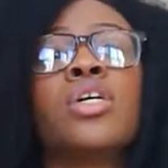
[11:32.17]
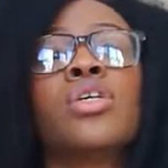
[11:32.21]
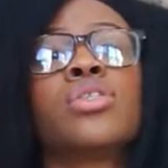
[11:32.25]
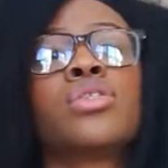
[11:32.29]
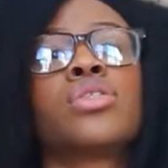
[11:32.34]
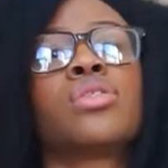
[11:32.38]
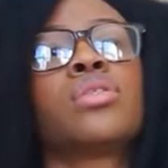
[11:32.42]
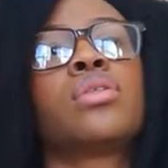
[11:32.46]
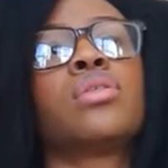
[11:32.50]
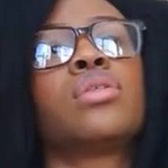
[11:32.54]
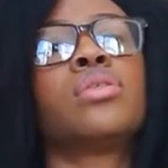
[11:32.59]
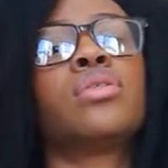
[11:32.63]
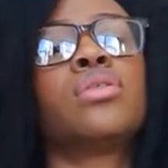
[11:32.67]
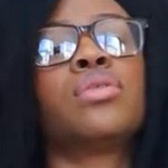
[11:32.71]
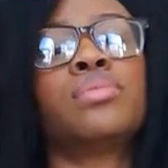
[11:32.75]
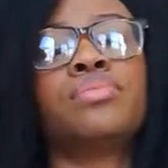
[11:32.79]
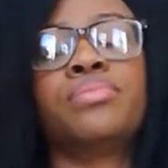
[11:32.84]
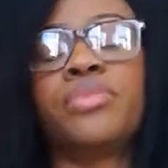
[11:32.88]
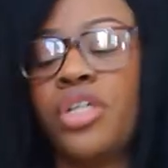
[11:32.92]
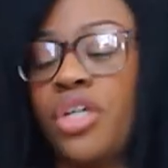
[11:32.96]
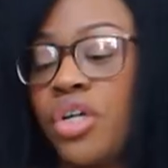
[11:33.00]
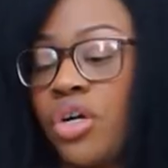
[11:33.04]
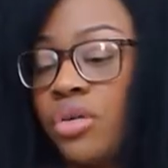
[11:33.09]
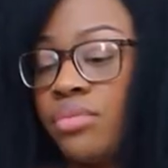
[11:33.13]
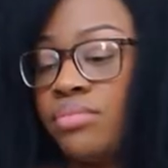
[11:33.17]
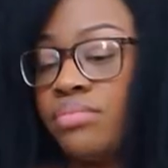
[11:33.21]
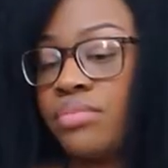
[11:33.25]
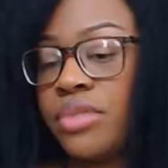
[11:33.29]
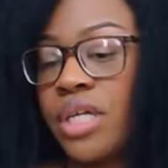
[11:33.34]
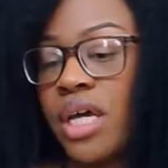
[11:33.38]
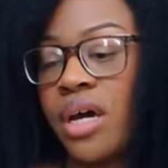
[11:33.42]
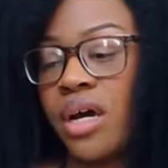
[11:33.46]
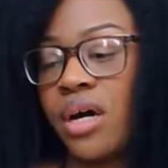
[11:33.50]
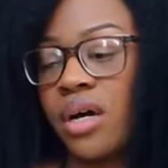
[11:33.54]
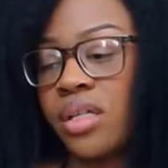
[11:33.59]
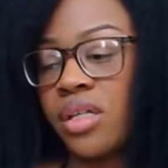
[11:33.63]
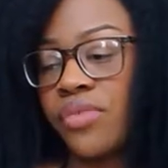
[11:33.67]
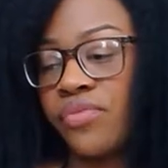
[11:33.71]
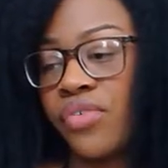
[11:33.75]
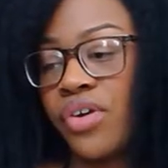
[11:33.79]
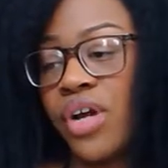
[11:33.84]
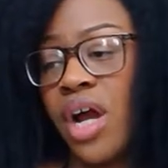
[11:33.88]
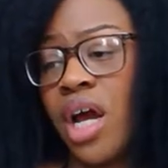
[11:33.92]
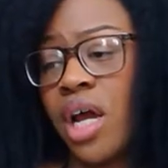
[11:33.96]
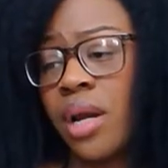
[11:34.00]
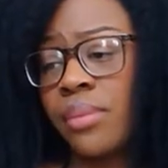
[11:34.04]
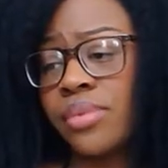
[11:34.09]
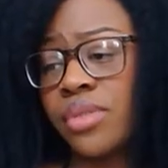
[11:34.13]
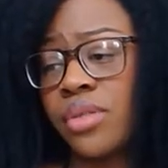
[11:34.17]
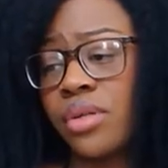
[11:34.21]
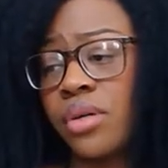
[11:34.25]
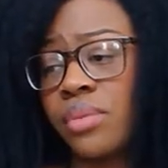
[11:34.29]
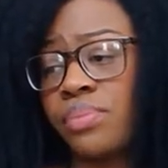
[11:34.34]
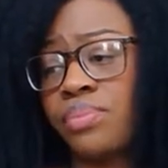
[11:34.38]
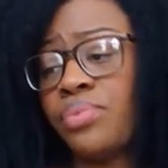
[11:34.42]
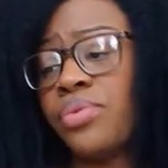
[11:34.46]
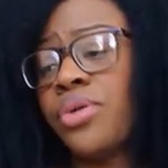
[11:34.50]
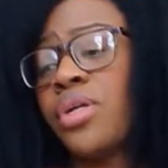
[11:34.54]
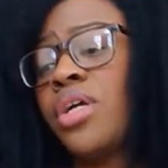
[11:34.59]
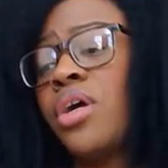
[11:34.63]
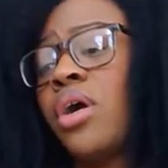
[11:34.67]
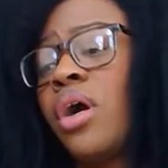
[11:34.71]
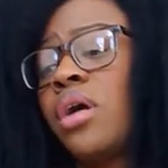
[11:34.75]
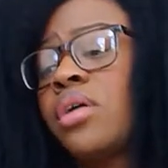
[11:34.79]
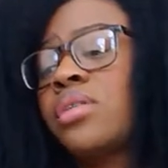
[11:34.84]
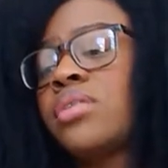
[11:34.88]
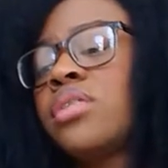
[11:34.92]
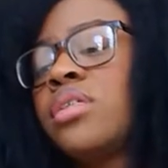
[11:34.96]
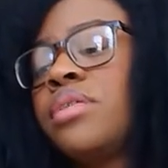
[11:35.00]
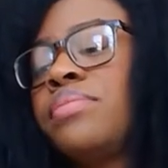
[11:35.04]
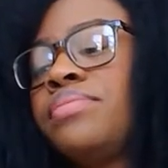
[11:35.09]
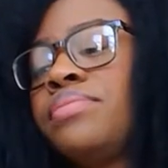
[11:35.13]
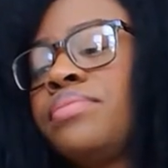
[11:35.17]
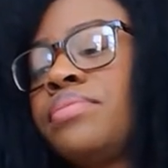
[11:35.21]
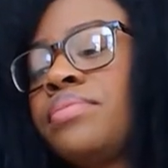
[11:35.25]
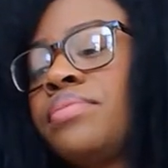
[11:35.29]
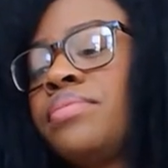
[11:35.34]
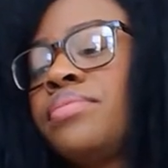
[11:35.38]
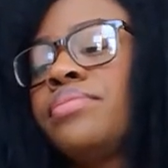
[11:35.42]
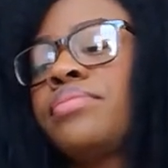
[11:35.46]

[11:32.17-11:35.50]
So, you know, yeah, the free items are pretty awesome.